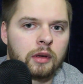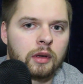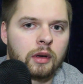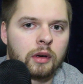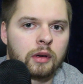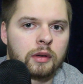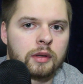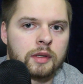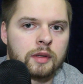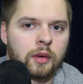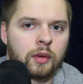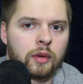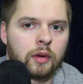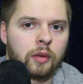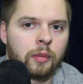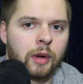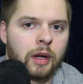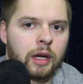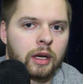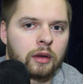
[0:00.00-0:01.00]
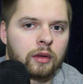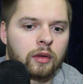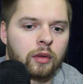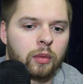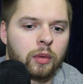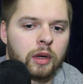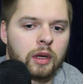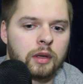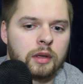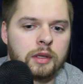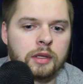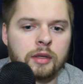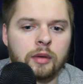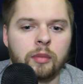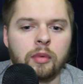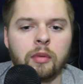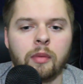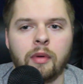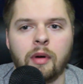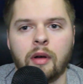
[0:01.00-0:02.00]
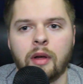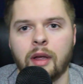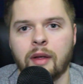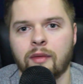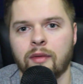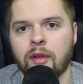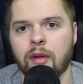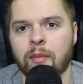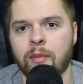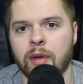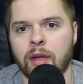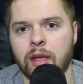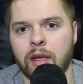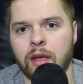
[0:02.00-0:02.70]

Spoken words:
youngest quarterback to win Super Bowl MVP.